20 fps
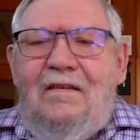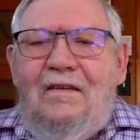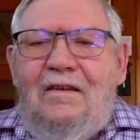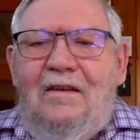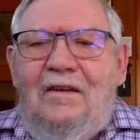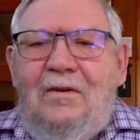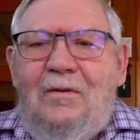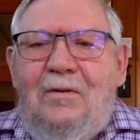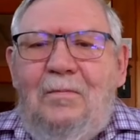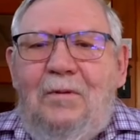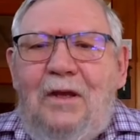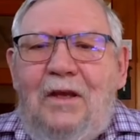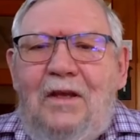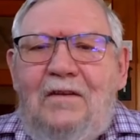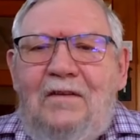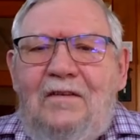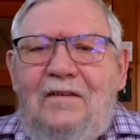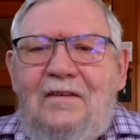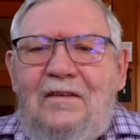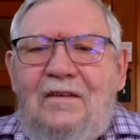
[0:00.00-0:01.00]
the
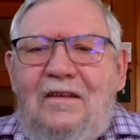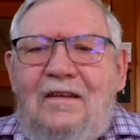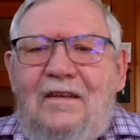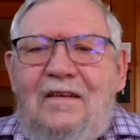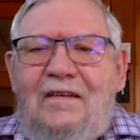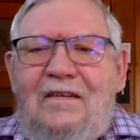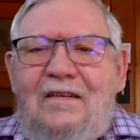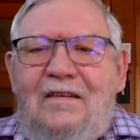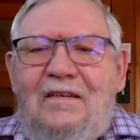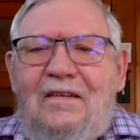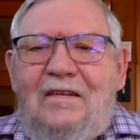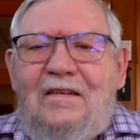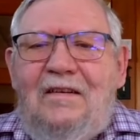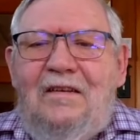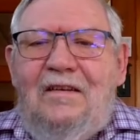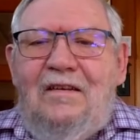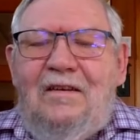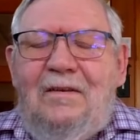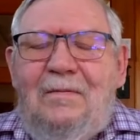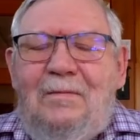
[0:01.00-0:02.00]
European
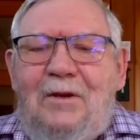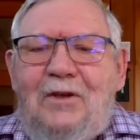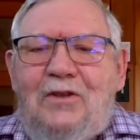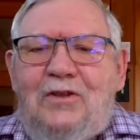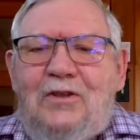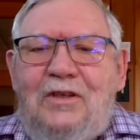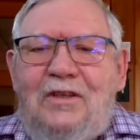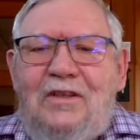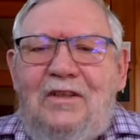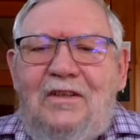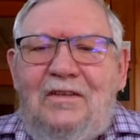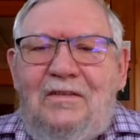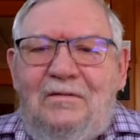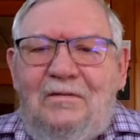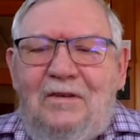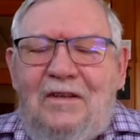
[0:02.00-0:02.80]
Commission is,